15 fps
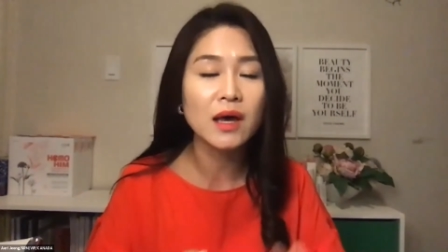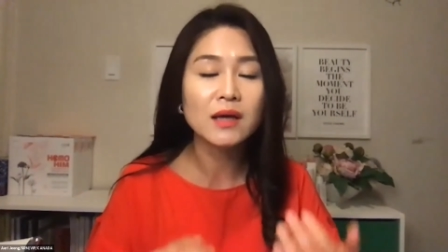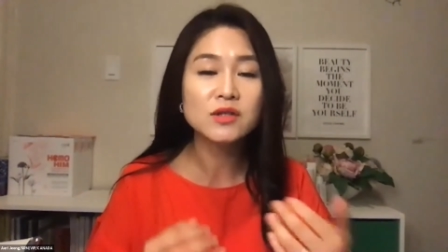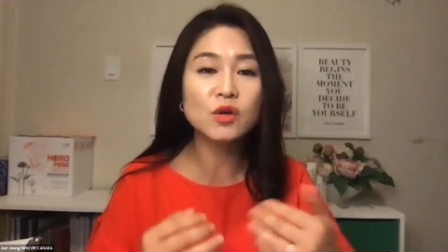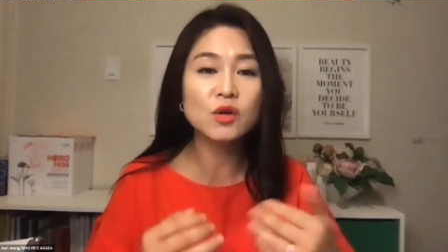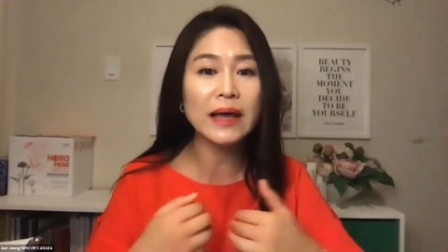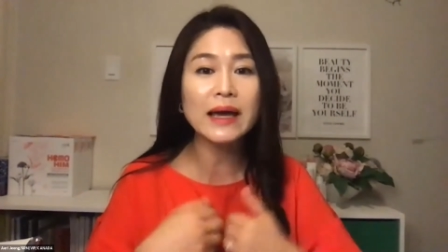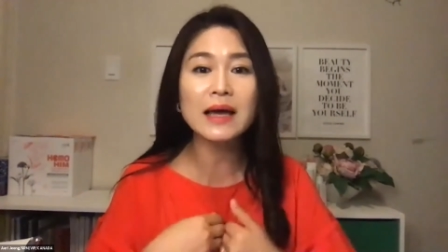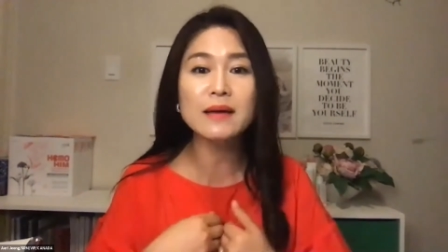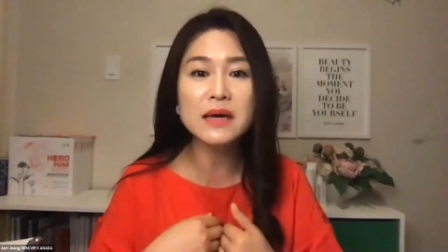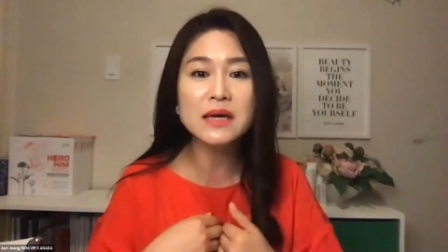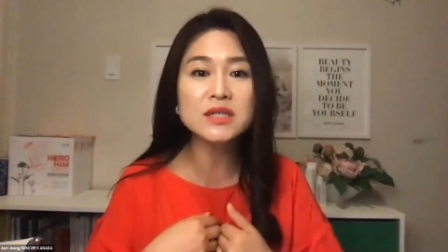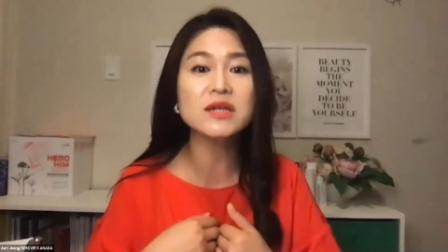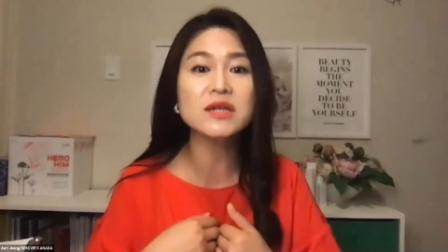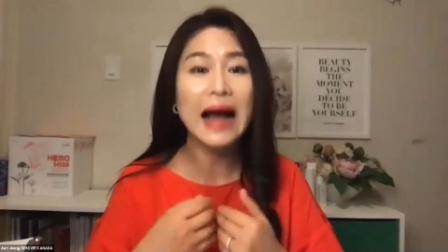So like I
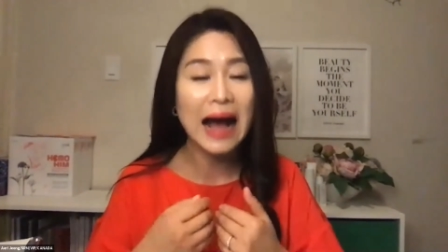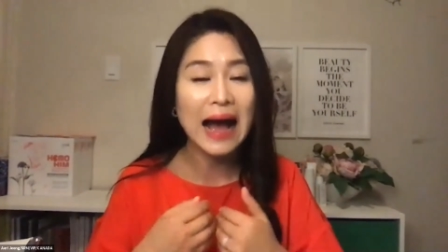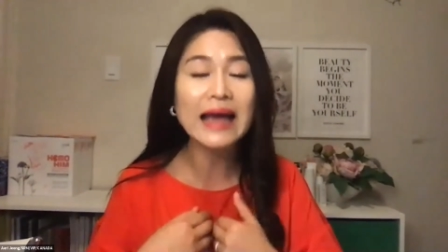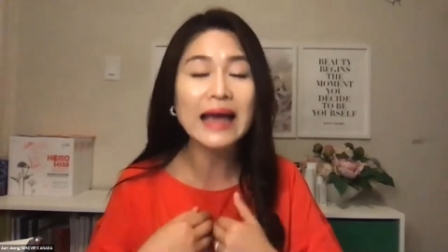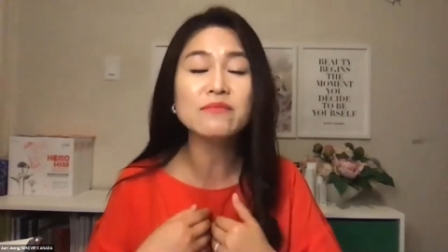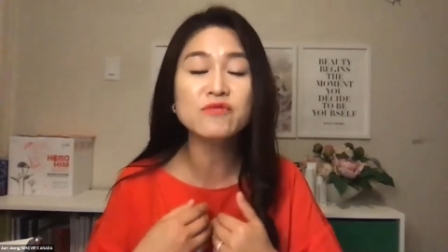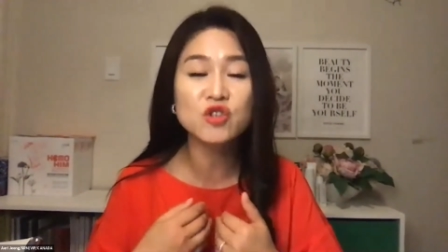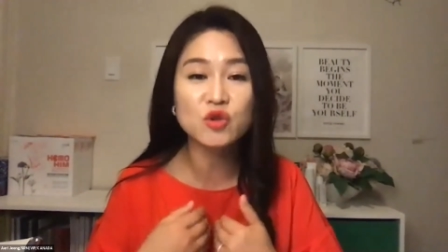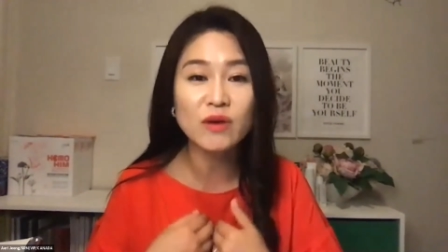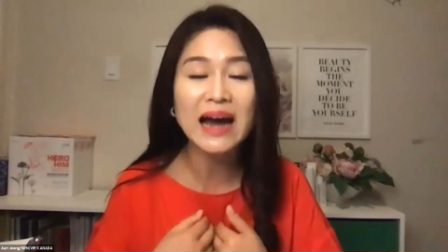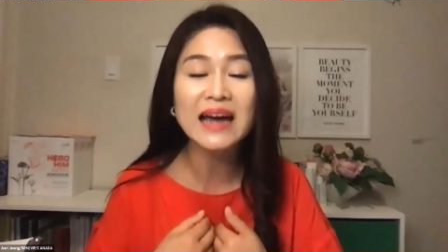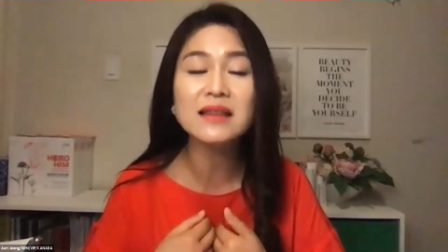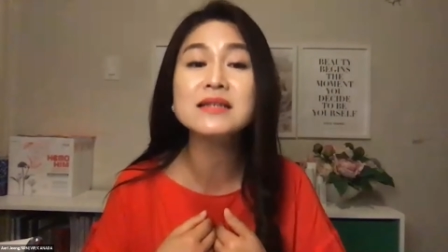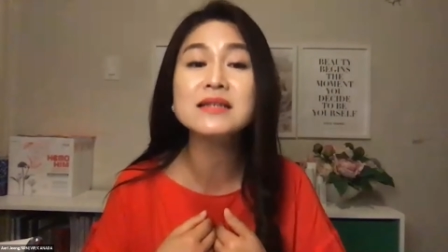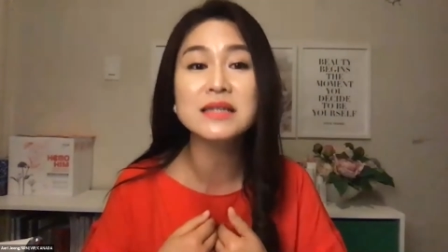mentioned, I
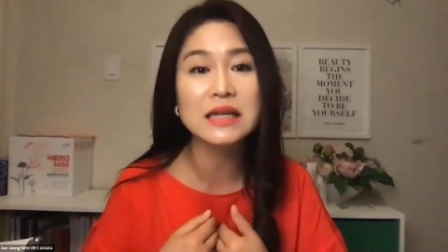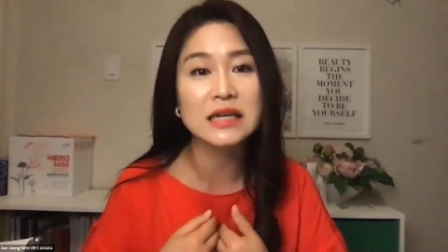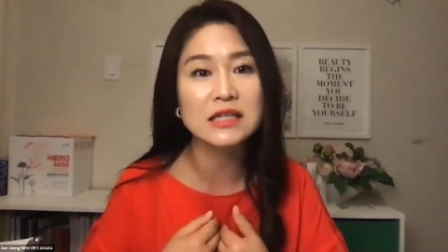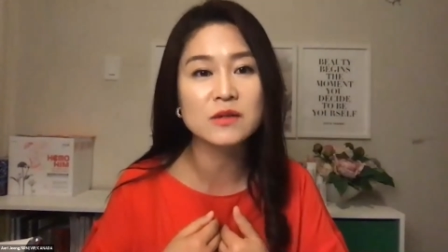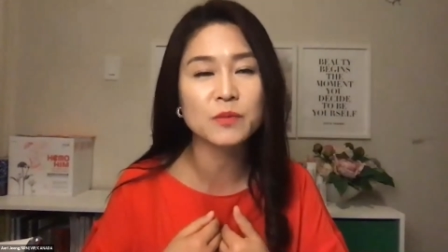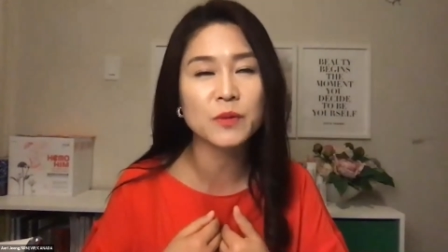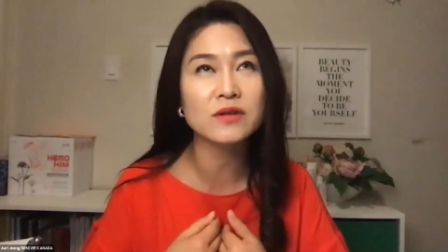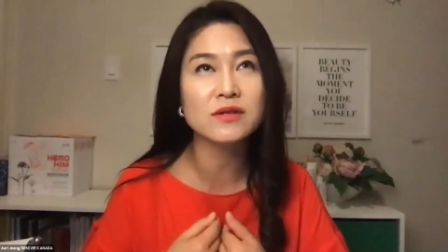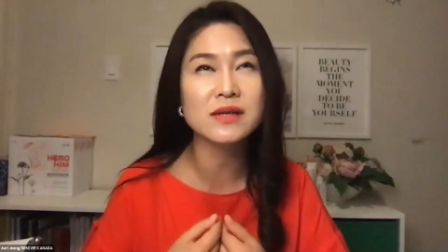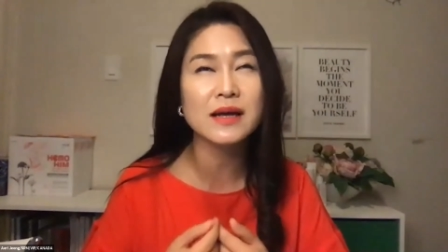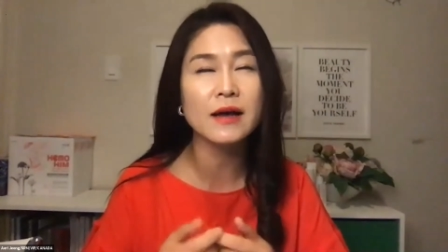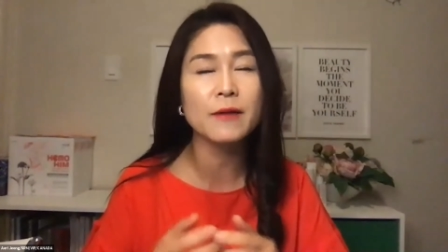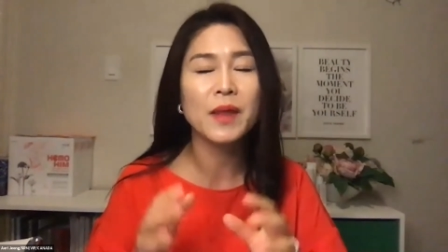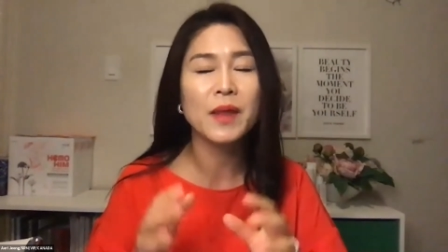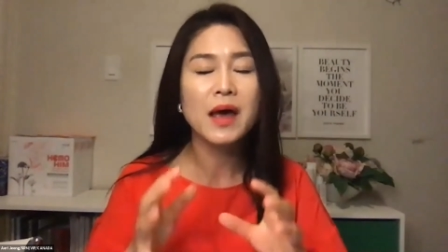tried 6 because
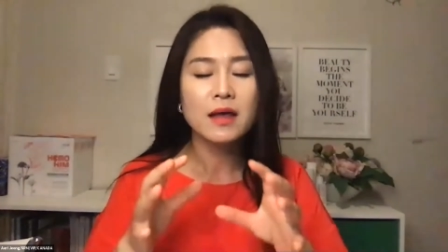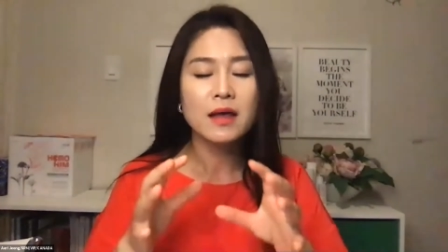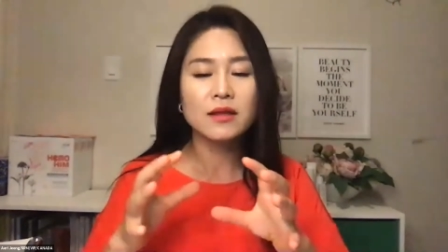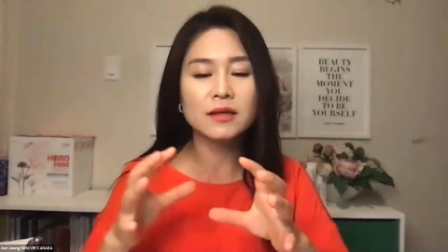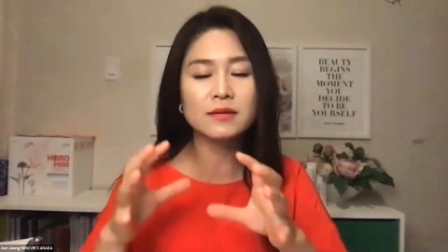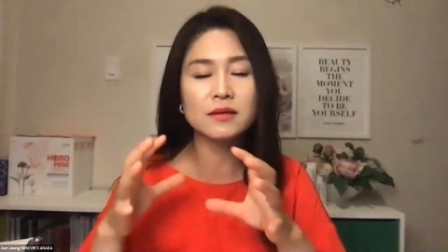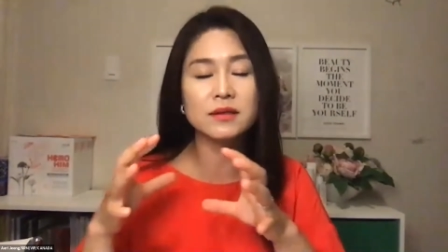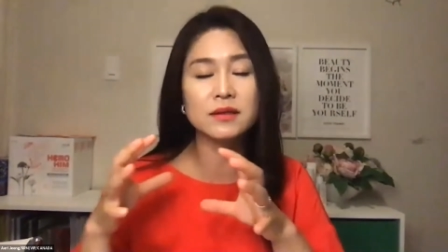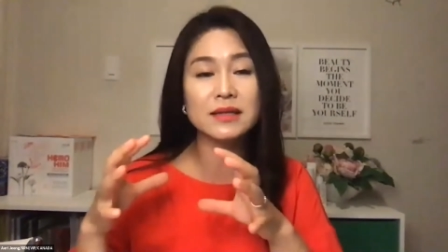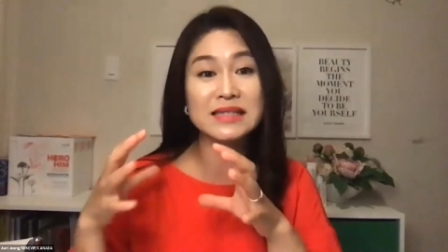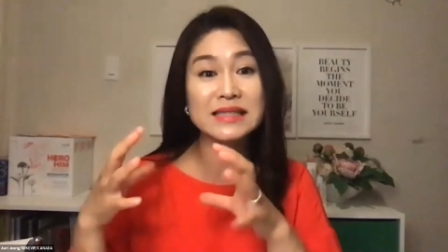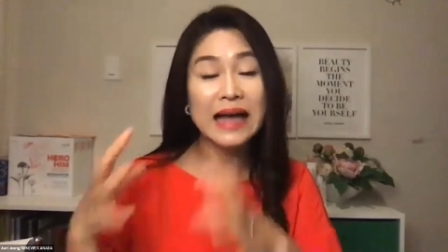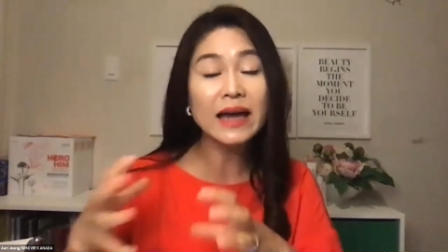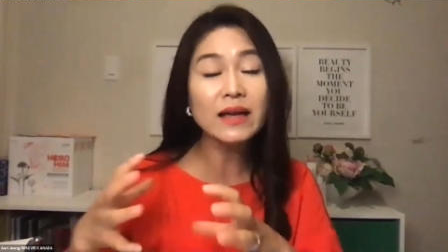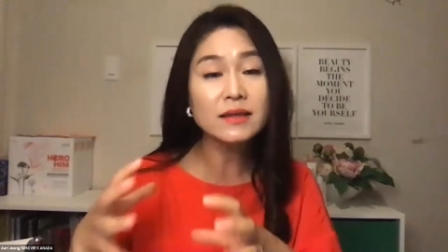the
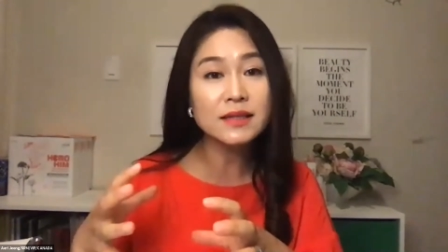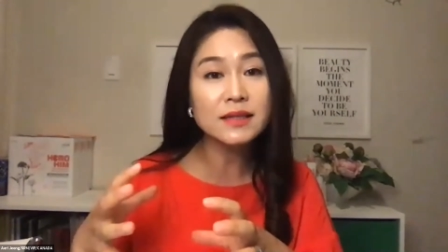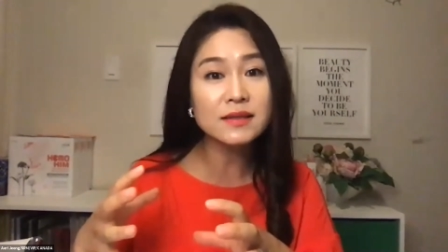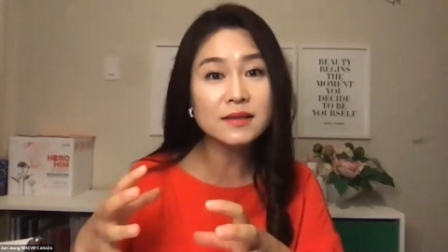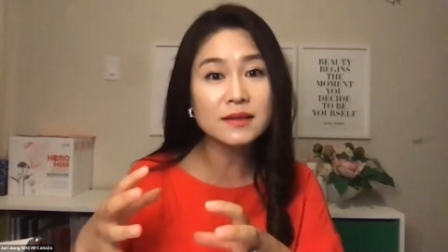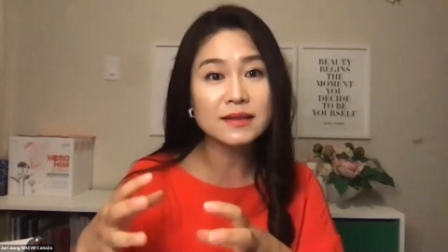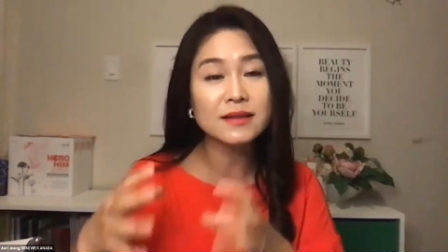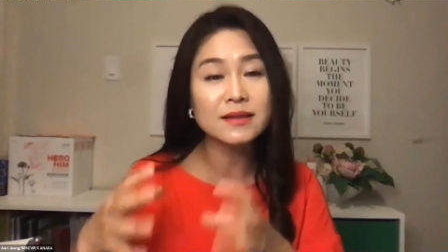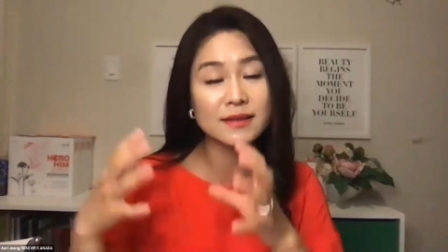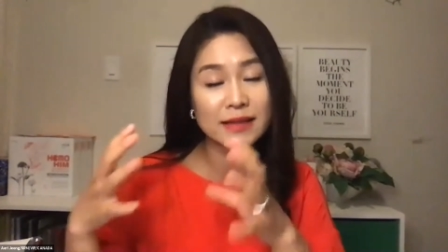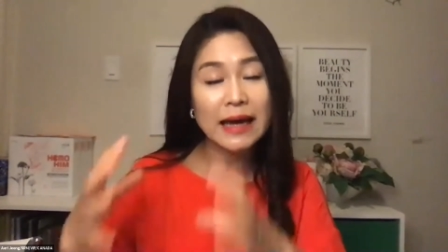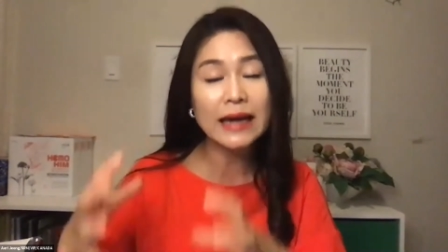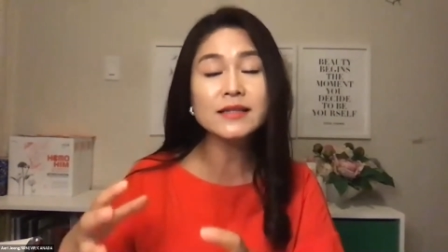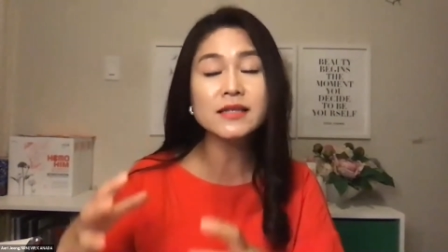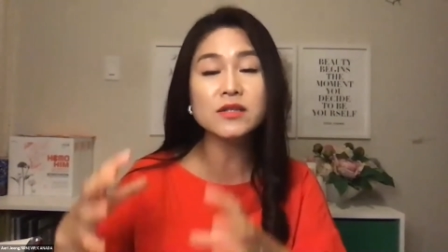
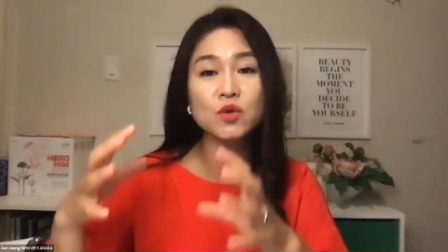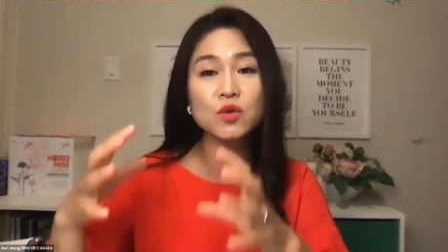scientists